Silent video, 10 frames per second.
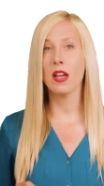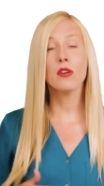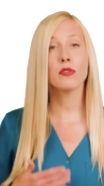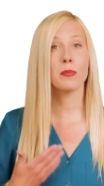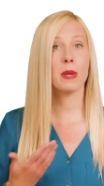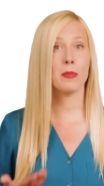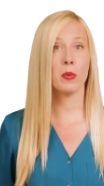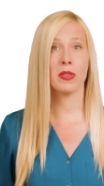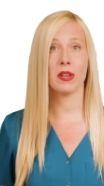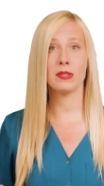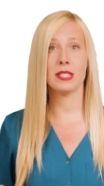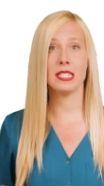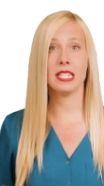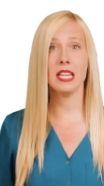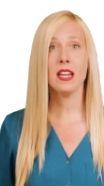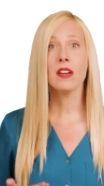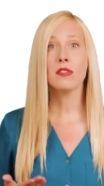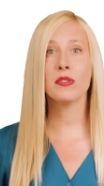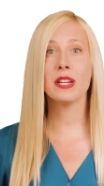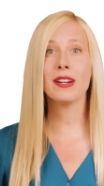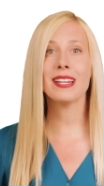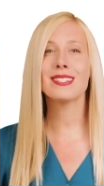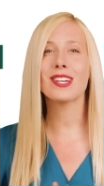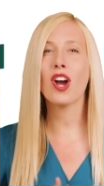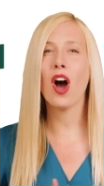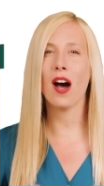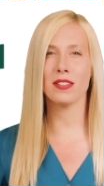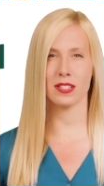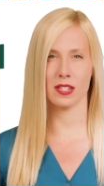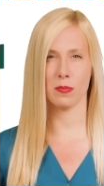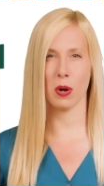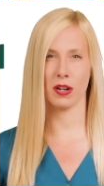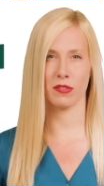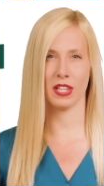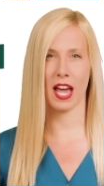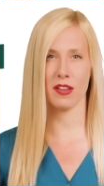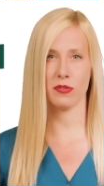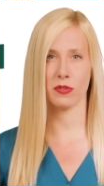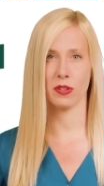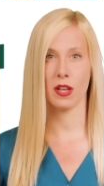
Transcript: For people with OCD, fear is a constant part of life.